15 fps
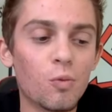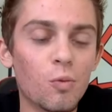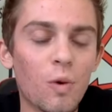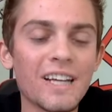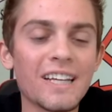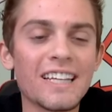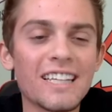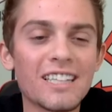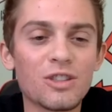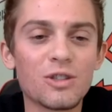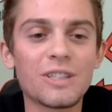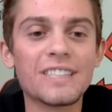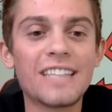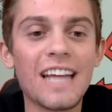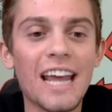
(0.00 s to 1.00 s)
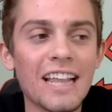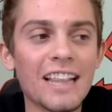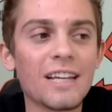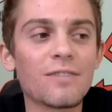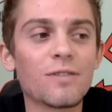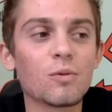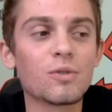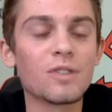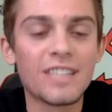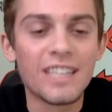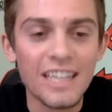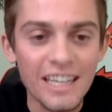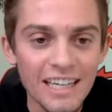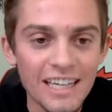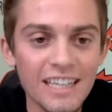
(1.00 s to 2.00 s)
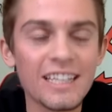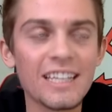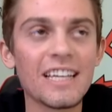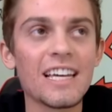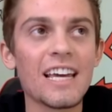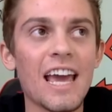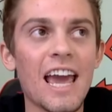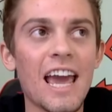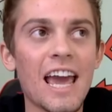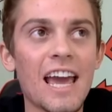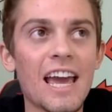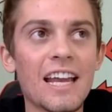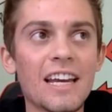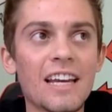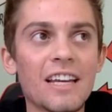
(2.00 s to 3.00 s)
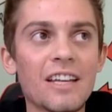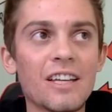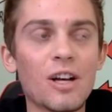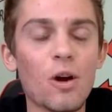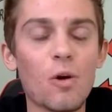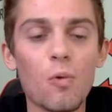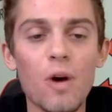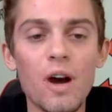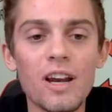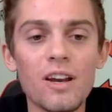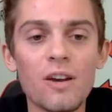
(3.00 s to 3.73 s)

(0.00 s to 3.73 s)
What is your daily routine, and you know what